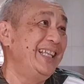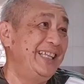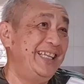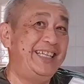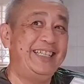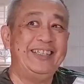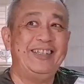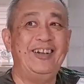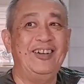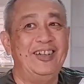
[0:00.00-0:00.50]

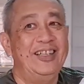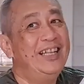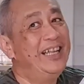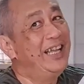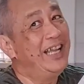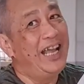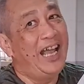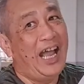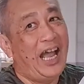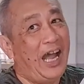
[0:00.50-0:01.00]
They thought
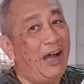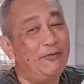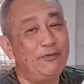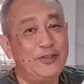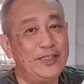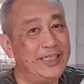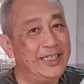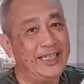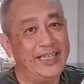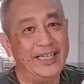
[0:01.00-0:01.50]

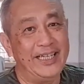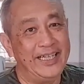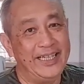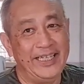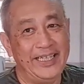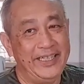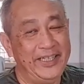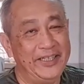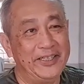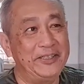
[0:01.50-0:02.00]
after,
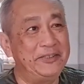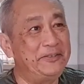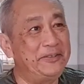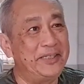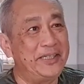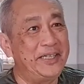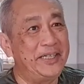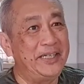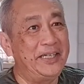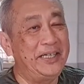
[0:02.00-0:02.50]
you know,
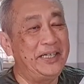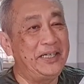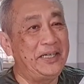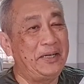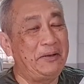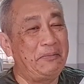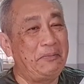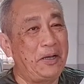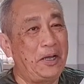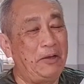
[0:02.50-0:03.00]

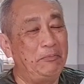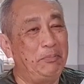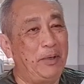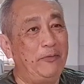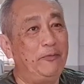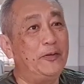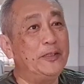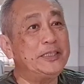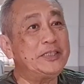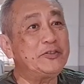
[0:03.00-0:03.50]

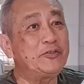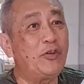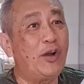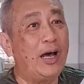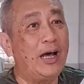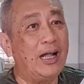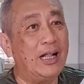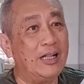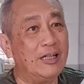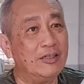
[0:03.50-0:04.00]
my first
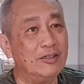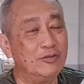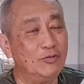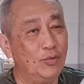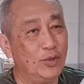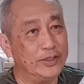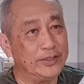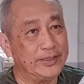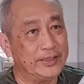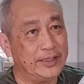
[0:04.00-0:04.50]
trial
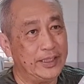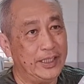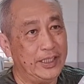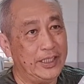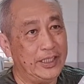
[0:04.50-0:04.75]
was